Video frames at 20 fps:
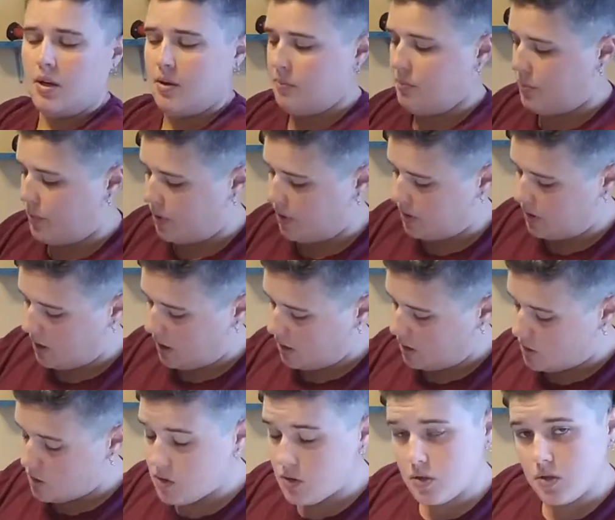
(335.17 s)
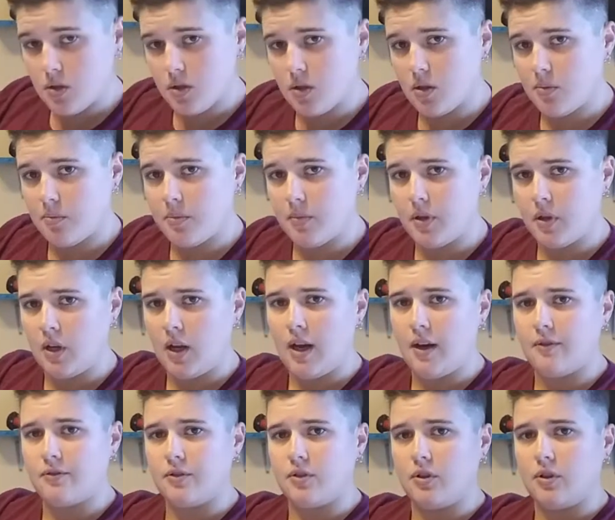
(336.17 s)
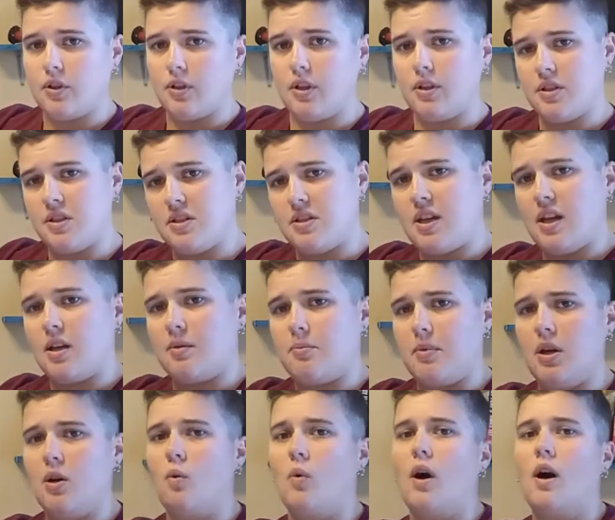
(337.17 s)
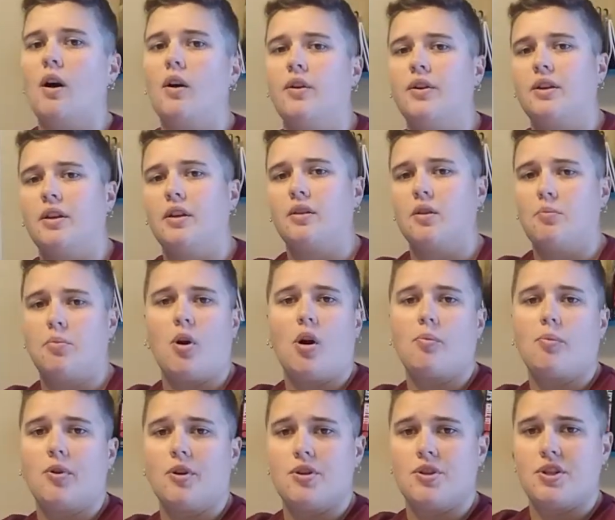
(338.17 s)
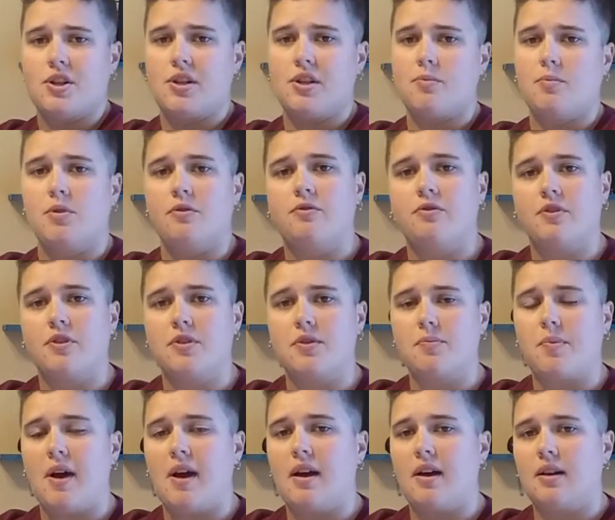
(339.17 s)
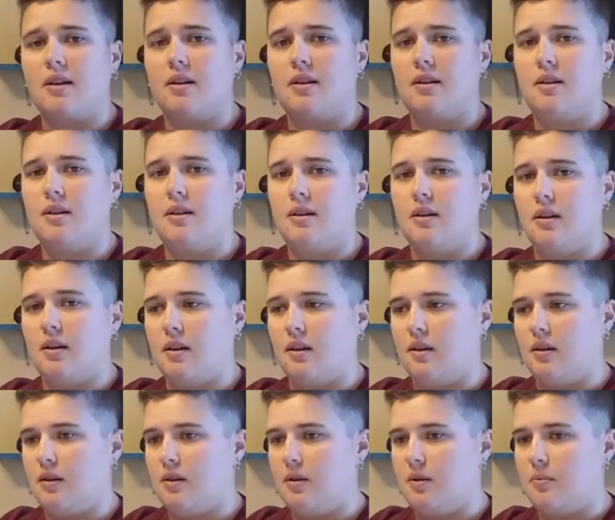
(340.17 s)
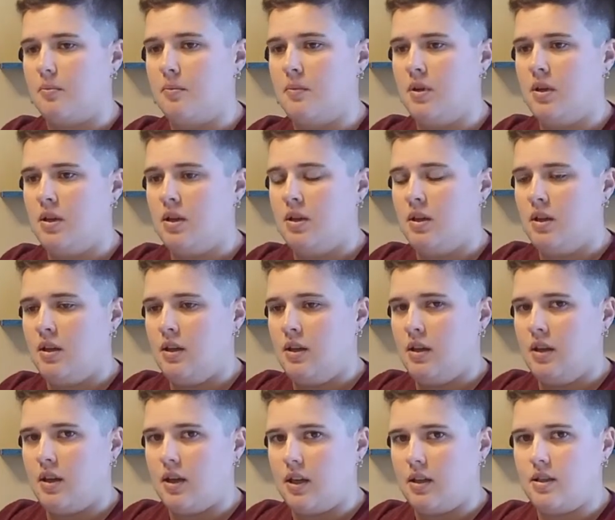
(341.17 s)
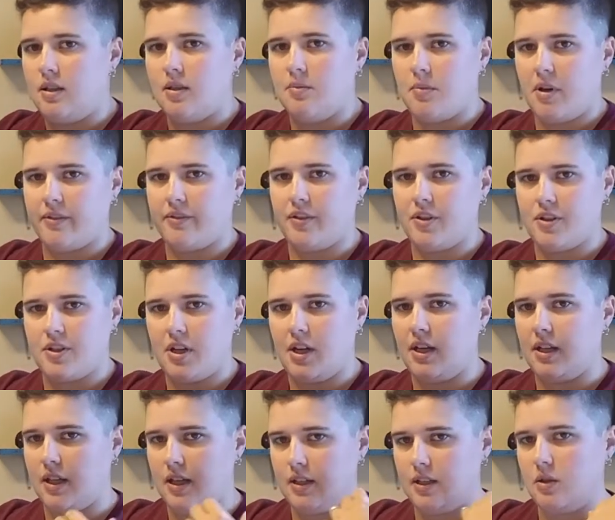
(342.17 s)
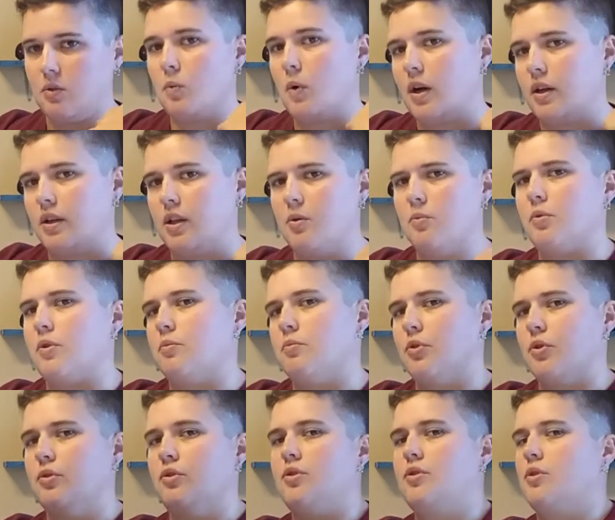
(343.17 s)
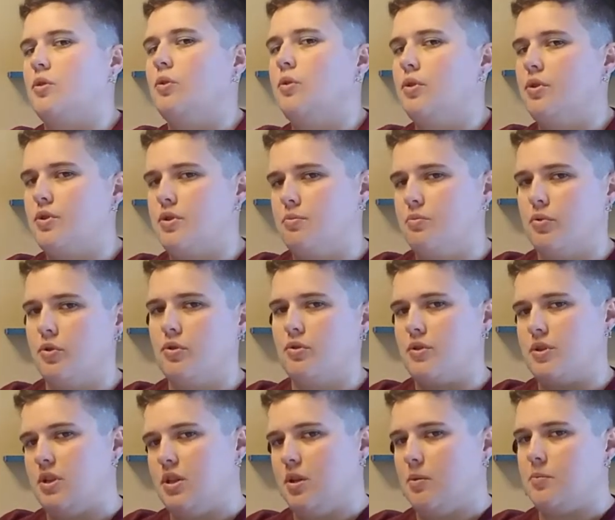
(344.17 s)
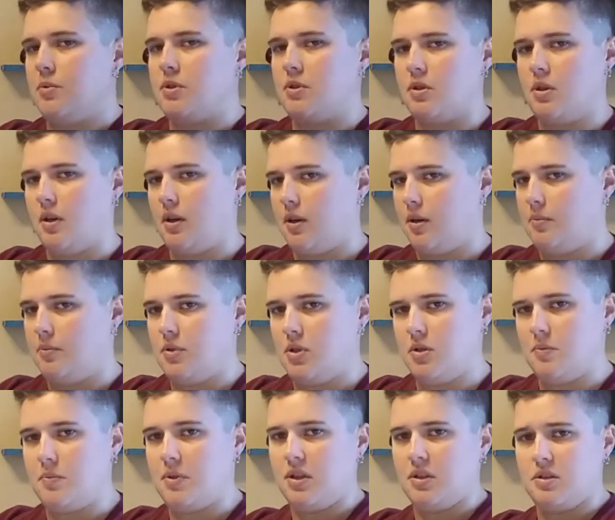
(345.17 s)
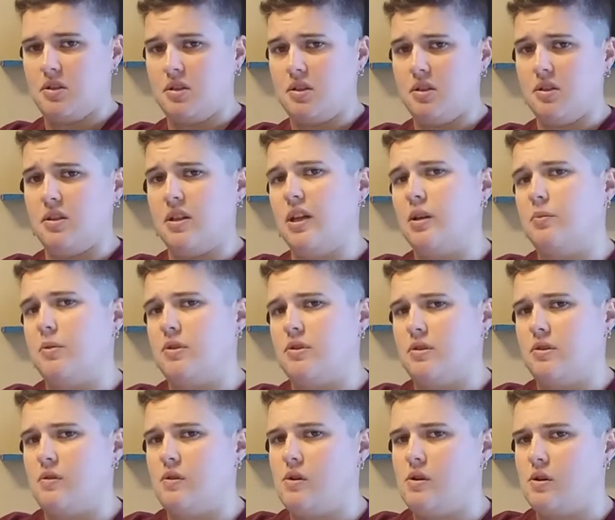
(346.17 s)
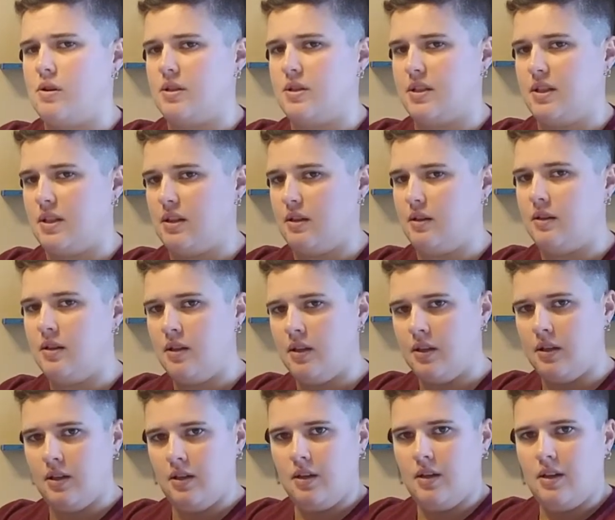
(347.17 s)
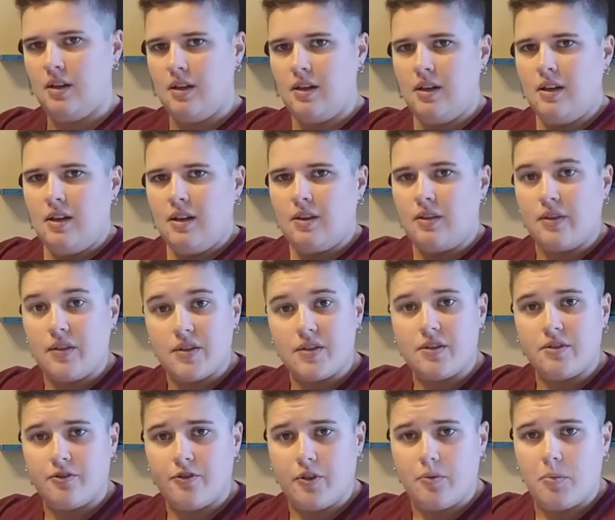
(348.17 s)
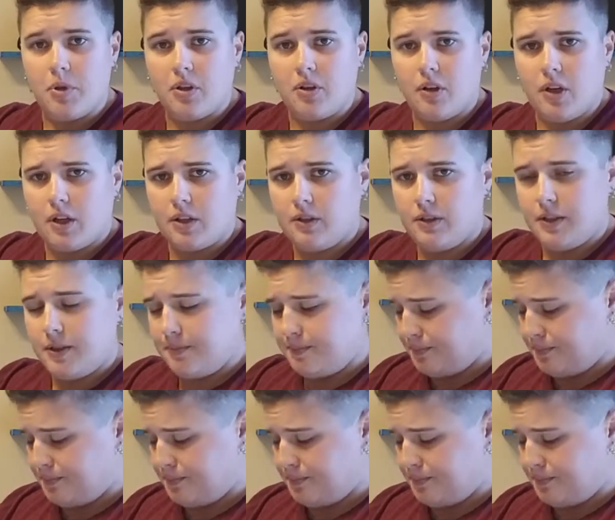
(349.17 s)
but I used them, and after it did take me a while to get the proper adjustment for this pack. I did my first hike. I did wind up with bruised shoulders and bruised hips, just because it did take me so long to get this to fit me correctly.